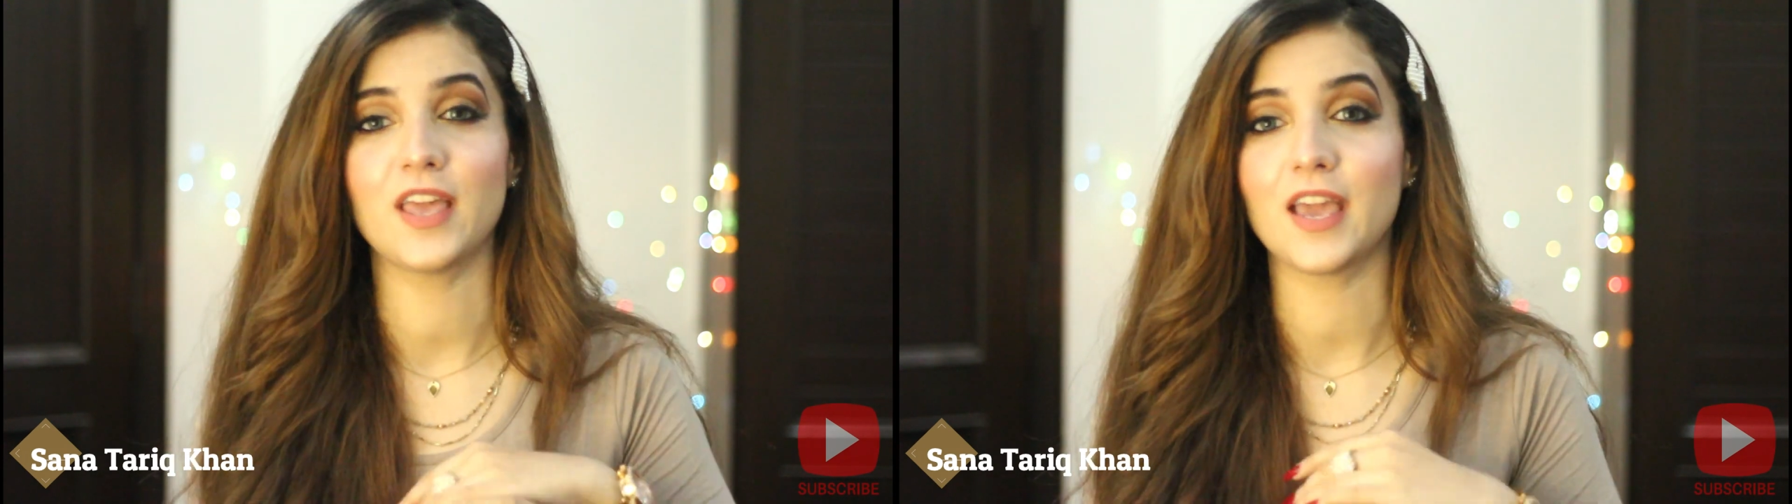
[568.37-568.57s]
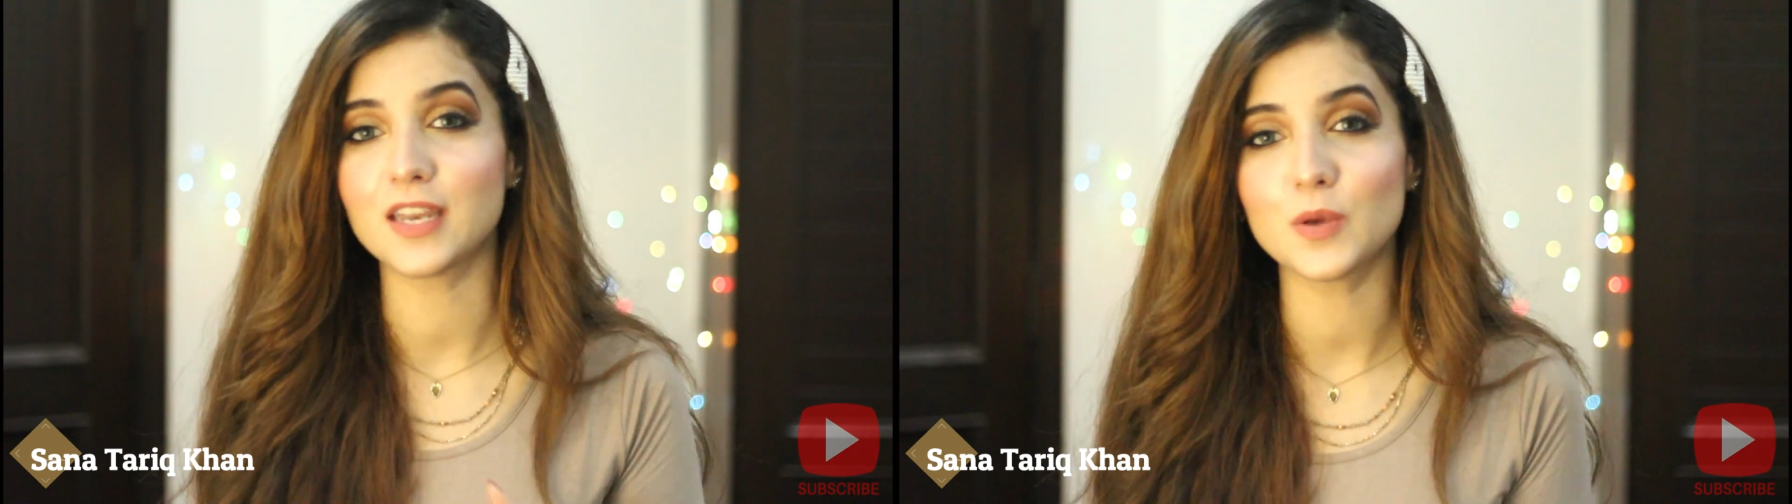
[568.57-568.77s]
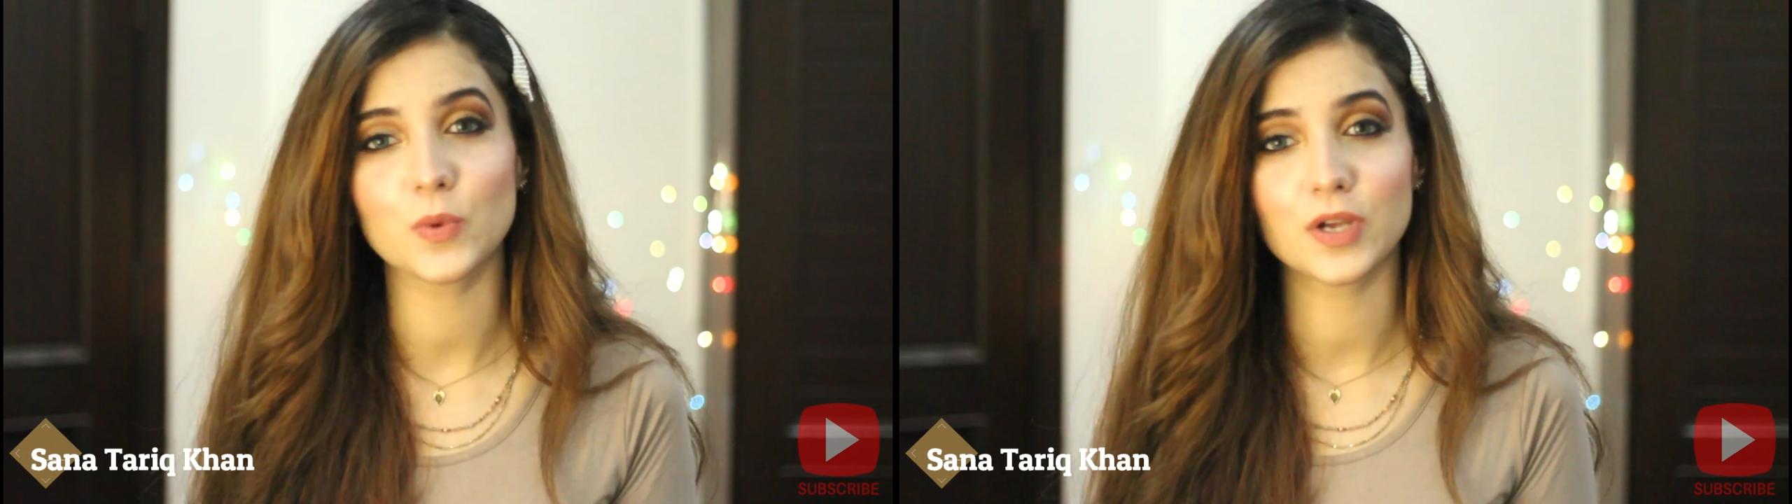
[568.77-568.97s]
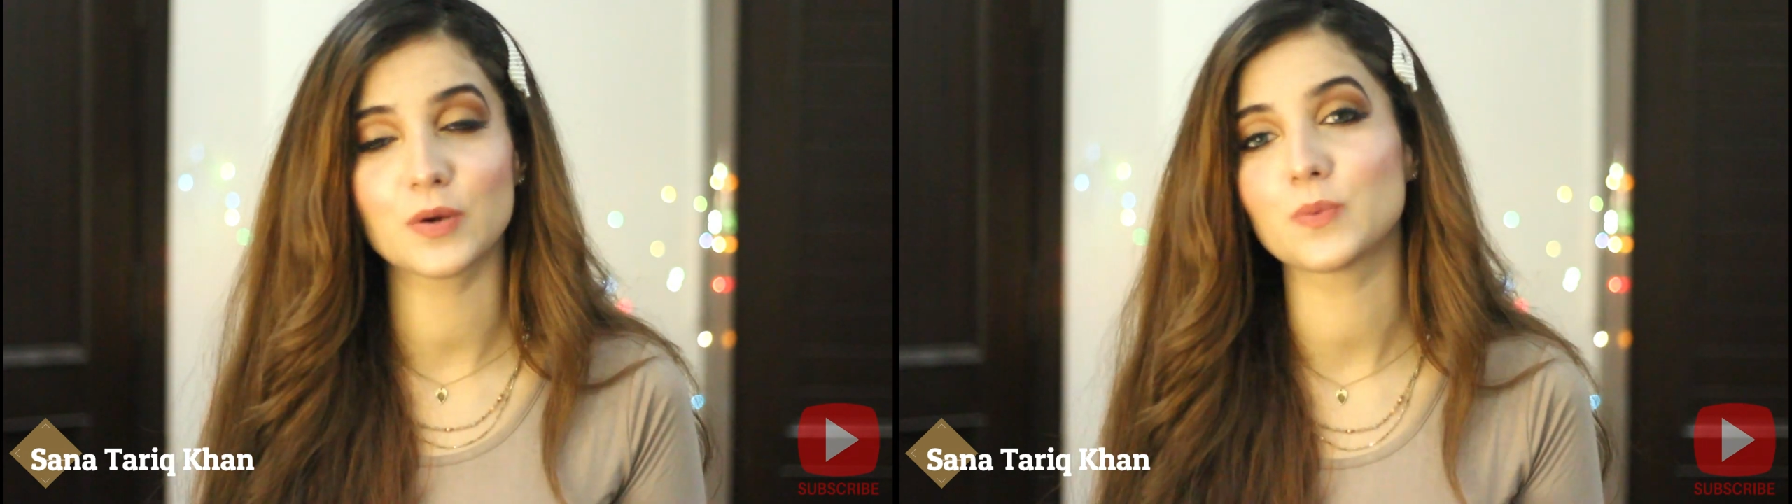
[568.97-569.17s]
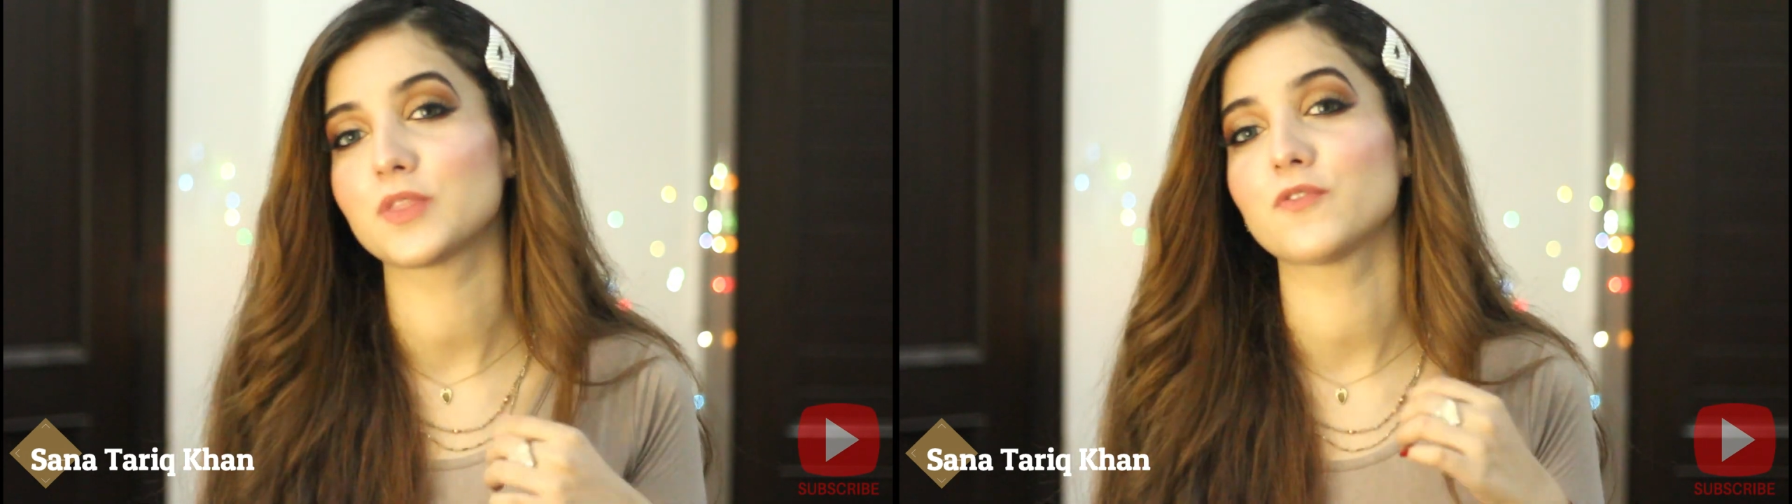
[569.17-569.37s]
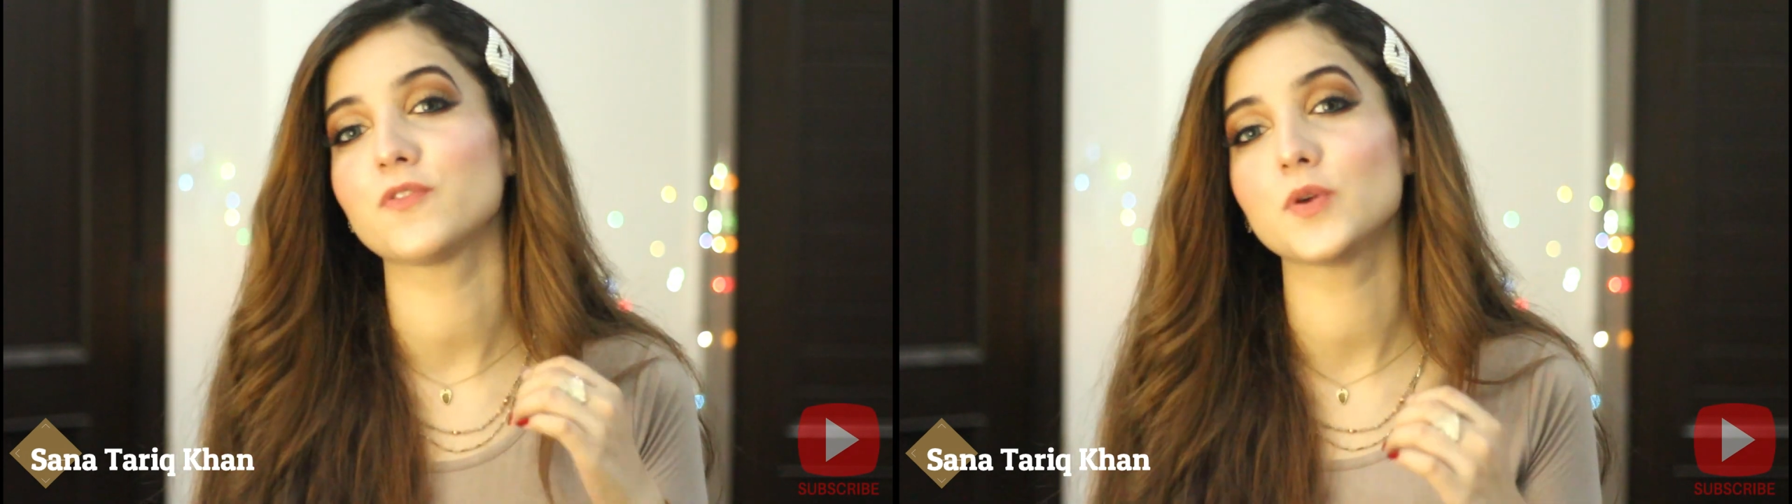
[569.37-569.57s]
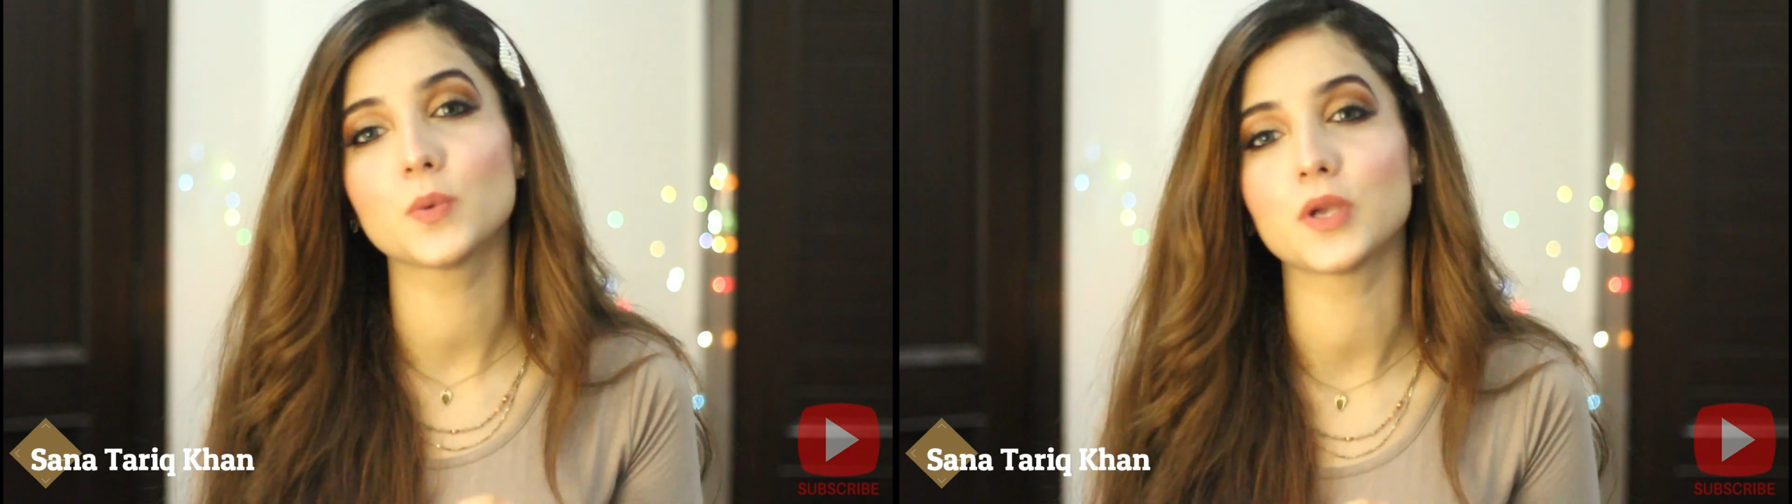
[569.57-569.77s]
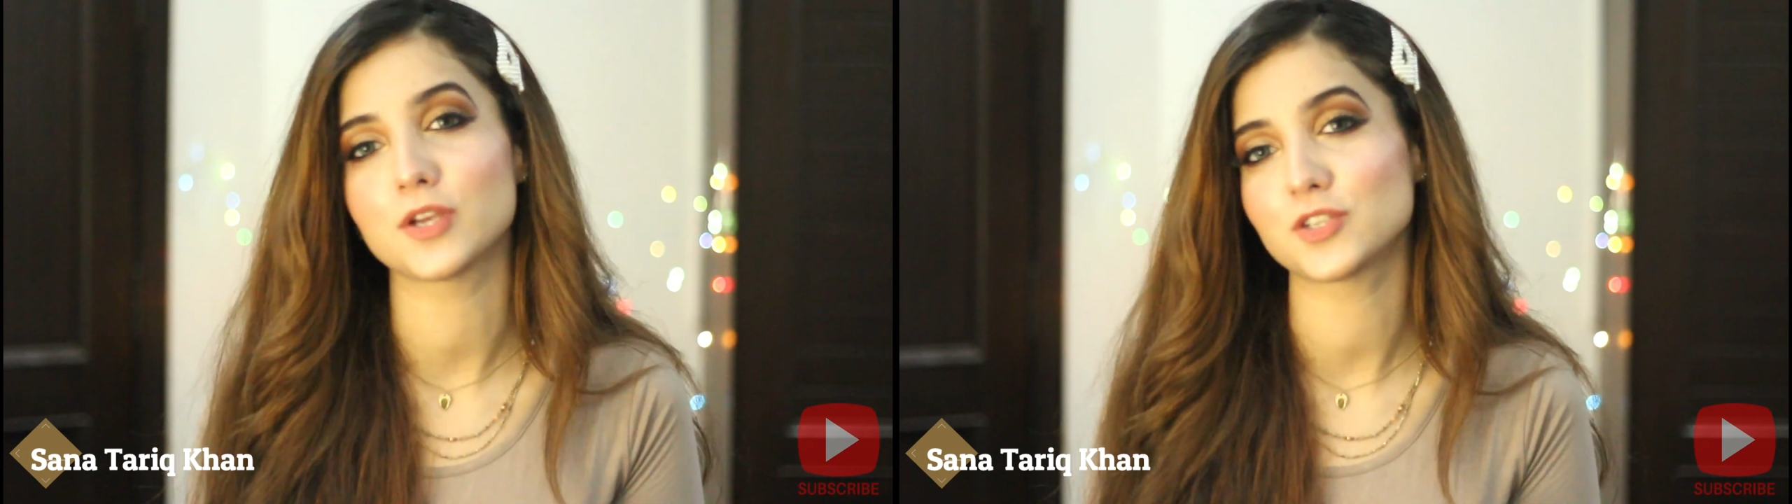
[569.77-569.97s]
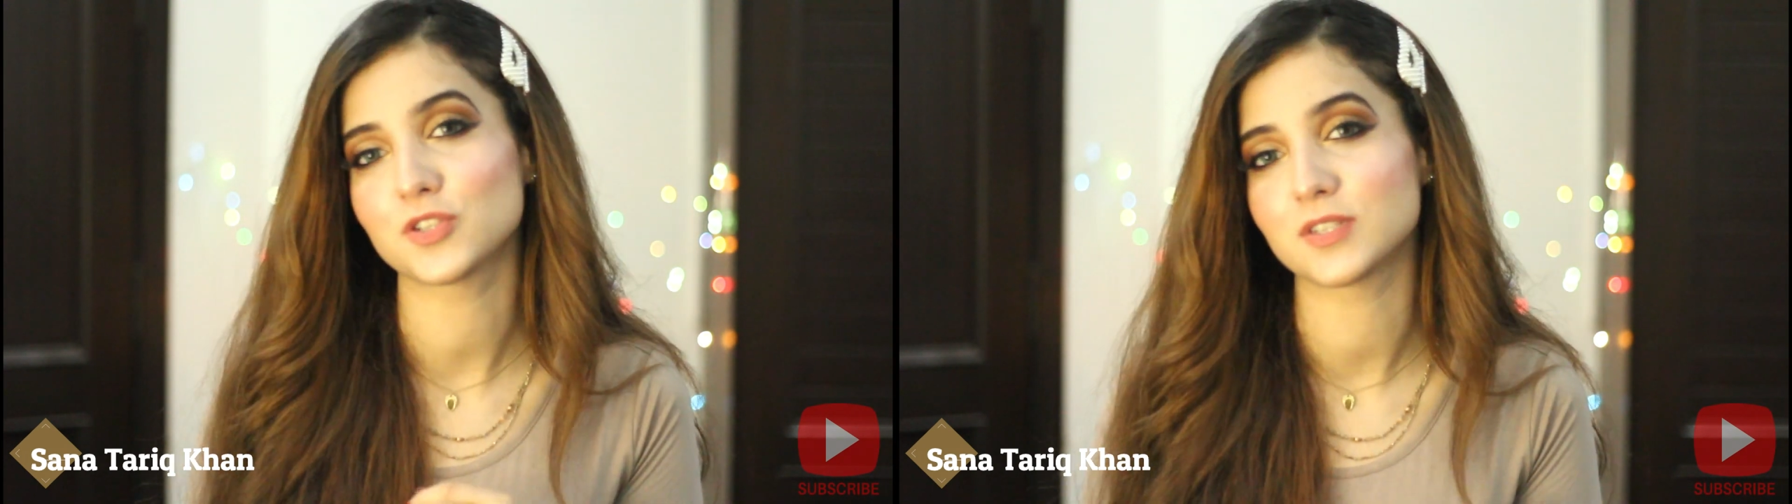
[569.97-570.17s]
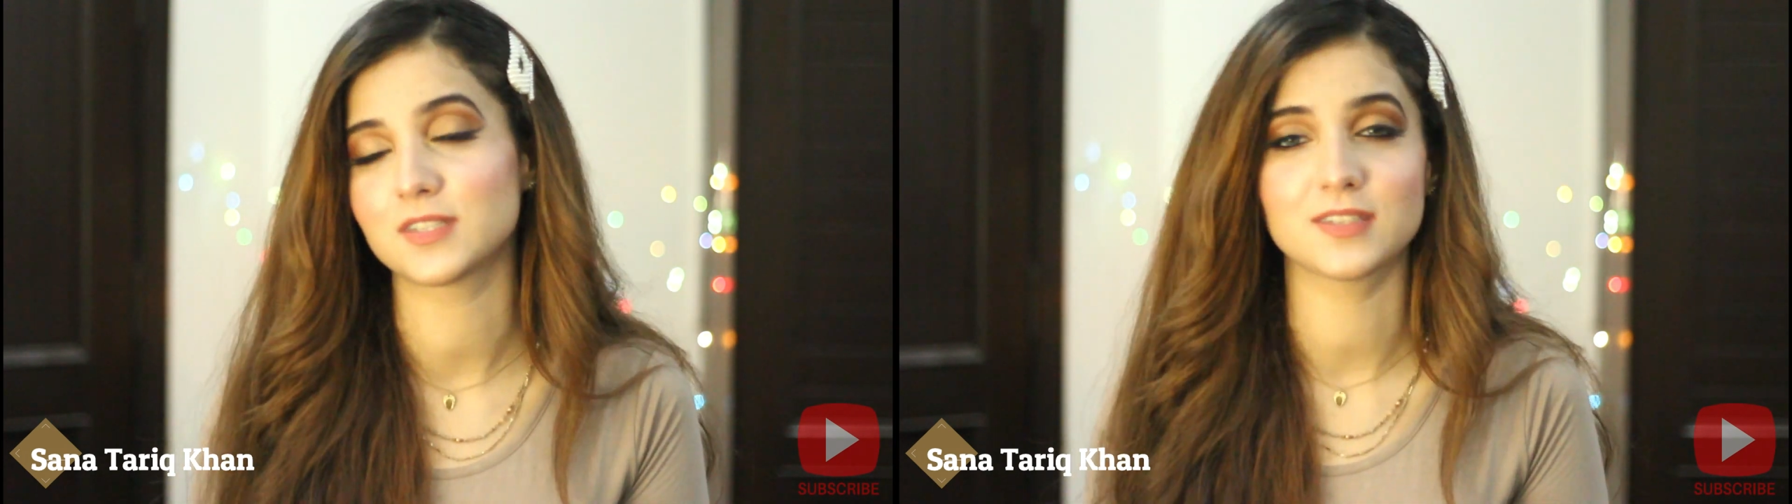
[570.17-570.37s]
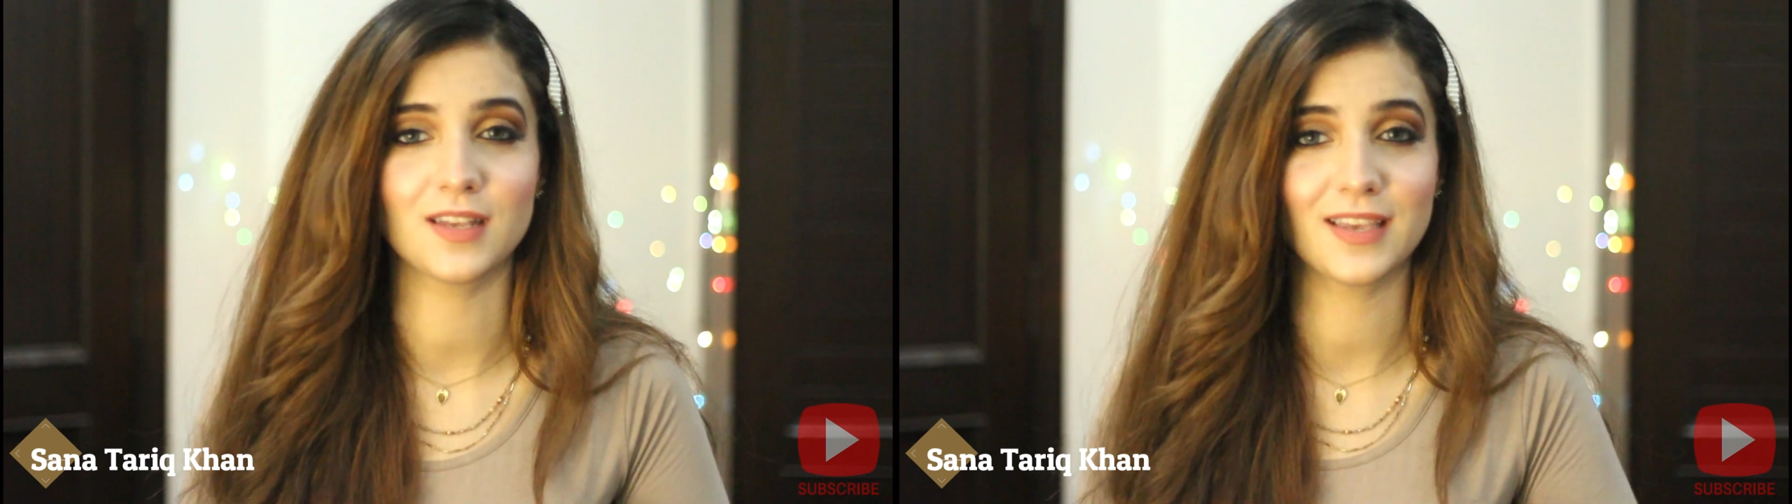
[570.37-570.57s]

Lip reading: anywhere with a few variations.